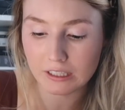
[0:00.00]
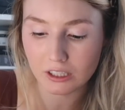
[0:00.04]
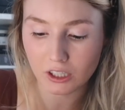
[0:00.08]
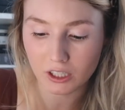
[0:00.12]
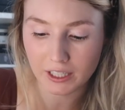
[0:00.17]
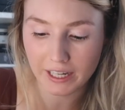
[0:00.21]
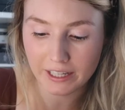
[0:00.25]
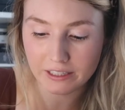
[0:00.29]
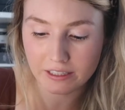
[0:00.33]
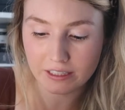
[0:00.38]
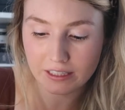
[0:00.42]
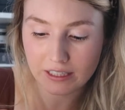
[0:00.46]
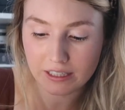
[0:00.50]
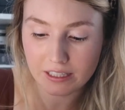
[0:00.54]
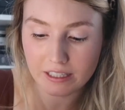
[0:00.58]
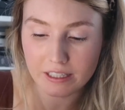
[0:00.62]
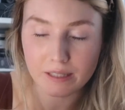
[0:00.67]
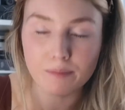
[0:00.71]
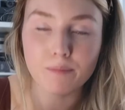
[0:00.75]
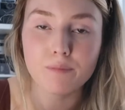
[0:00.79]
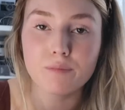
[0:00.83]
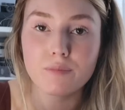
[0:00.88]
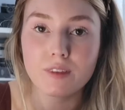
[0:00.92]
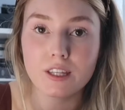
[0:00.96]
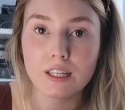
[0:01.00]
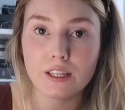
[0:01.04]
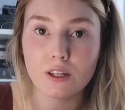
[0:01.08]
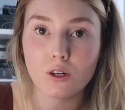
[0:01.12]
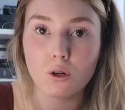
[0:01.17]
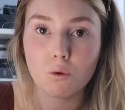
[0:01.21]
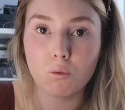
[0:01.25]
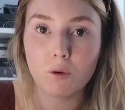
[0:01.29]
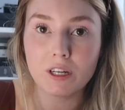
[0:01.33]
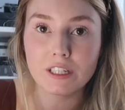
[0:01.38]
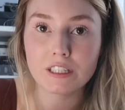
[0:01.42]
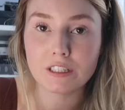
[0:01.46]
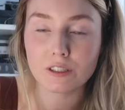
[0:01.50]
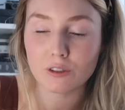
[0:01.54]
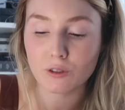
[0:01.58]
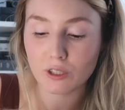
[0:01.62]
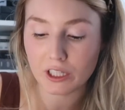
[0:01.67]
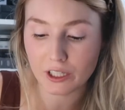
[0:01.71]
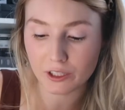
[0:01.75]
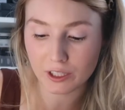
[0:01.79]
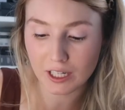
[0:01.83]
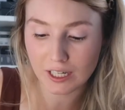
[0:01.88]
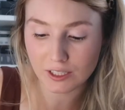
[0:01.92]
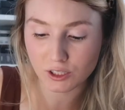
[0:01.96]
Look at the little window
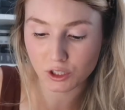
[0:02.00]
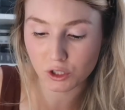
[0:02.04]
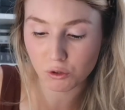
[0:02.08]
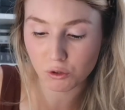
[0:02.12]
here as